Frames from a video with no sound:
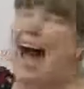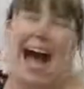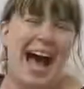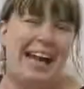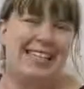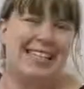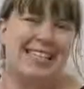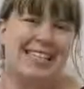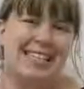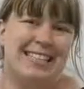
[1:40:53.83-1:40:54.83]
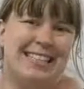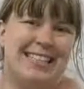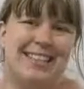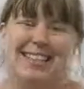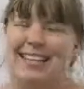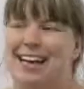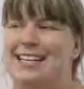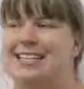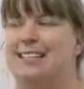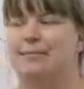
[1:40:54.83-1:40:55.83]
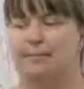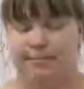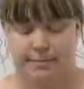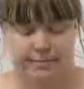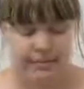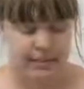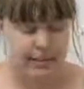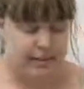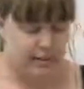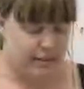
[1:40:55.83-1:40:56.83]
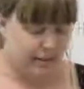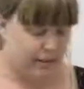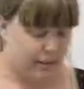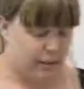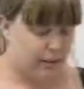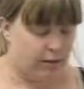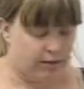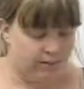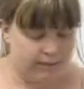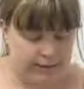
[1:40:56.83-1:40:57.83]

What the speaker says: at the third exit. All